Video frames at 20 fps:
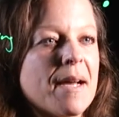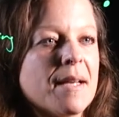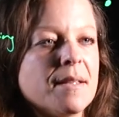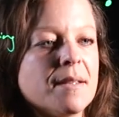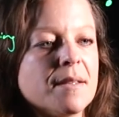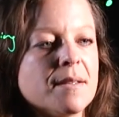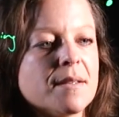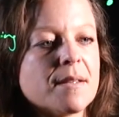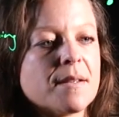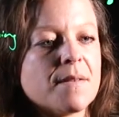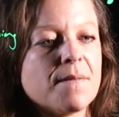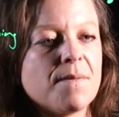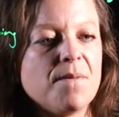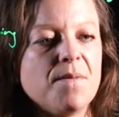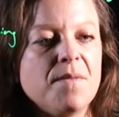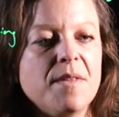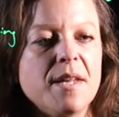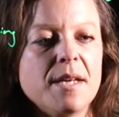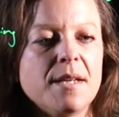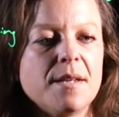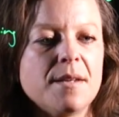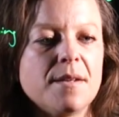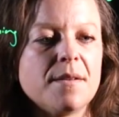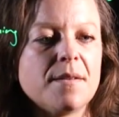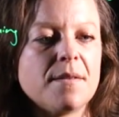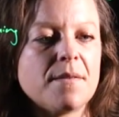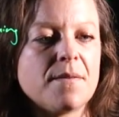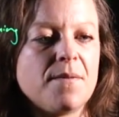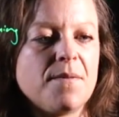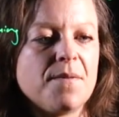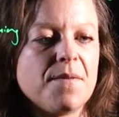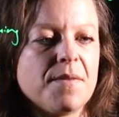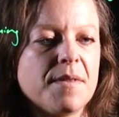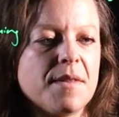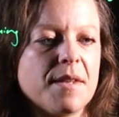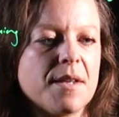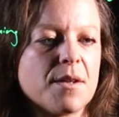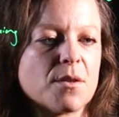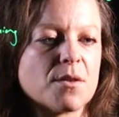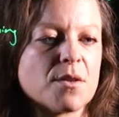and then
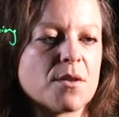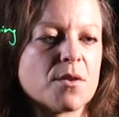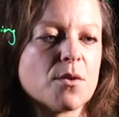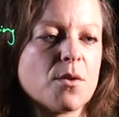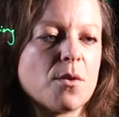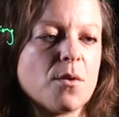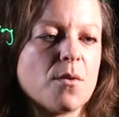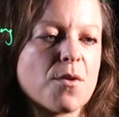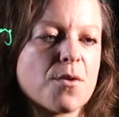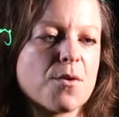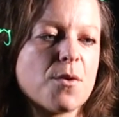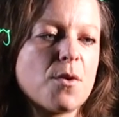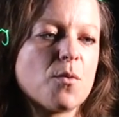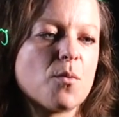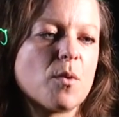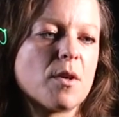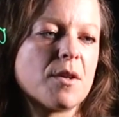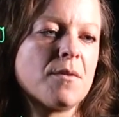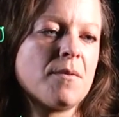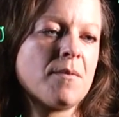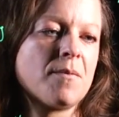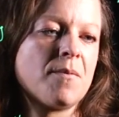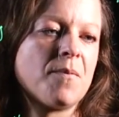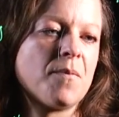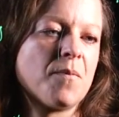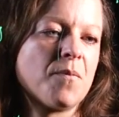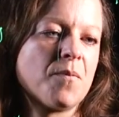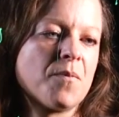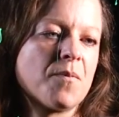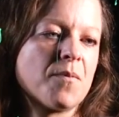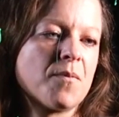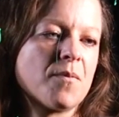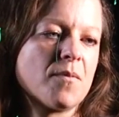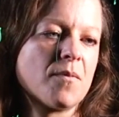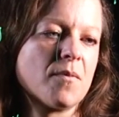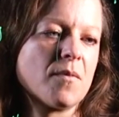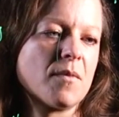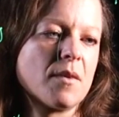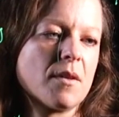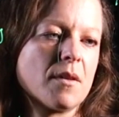there's a third one.
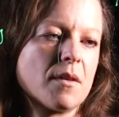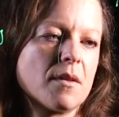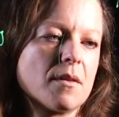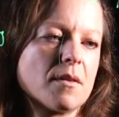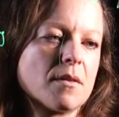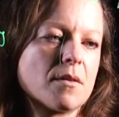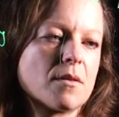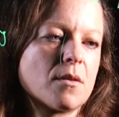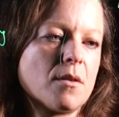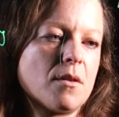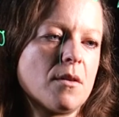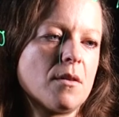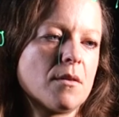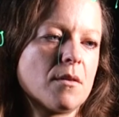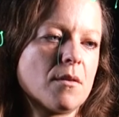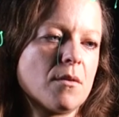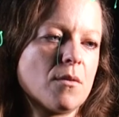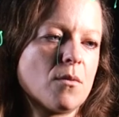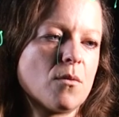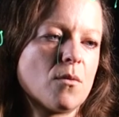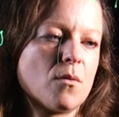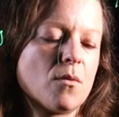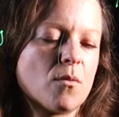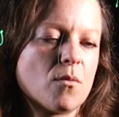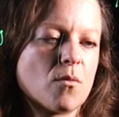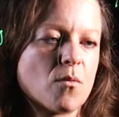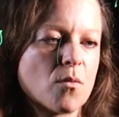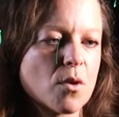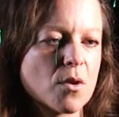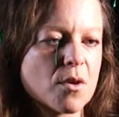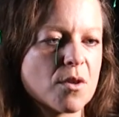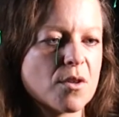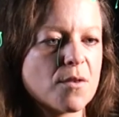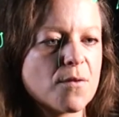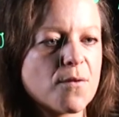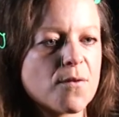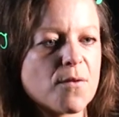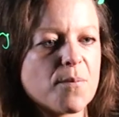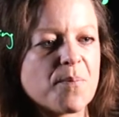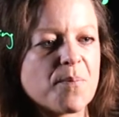It's called ROCOF.